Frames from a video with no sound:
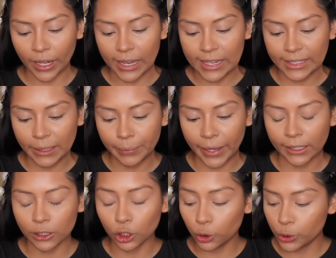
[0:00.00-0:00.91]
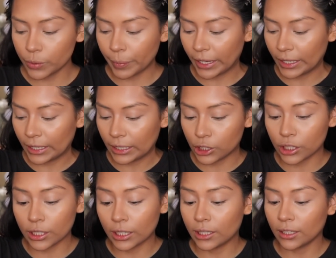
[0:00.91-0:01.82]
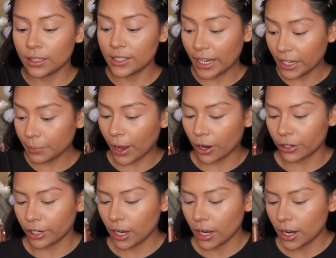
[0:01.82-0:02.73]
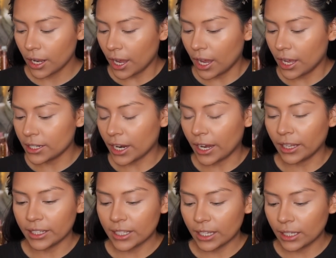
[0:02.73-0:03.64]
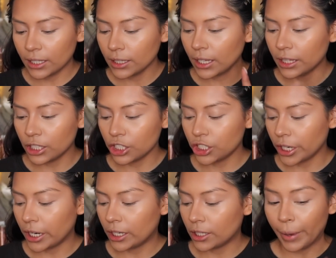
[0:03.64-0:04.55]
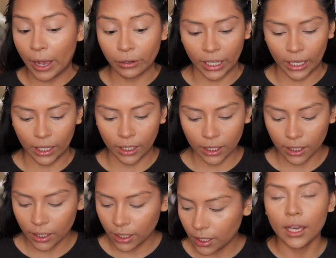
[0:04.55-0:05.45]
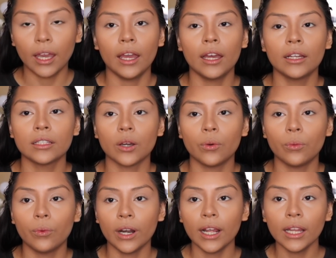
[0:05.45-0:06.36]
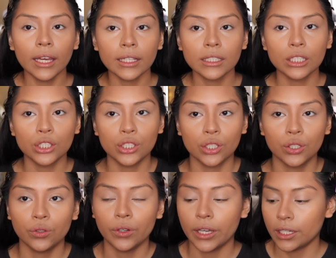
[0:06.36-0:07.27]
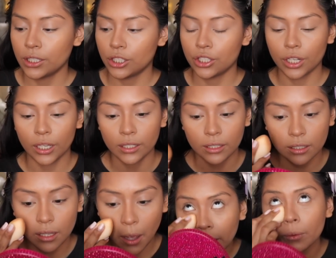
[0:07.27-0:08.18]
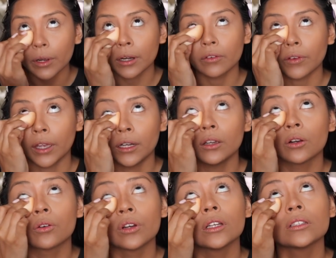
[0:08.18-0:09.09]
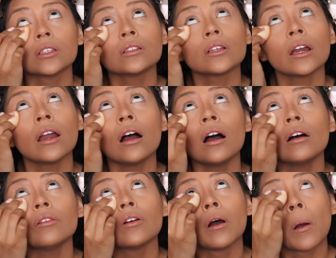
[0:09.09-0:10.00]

Easy Bake Loose Baking Setting Powder, and I like taking the shade Pound Cake. And what I like to do is just get rid of any creases I have.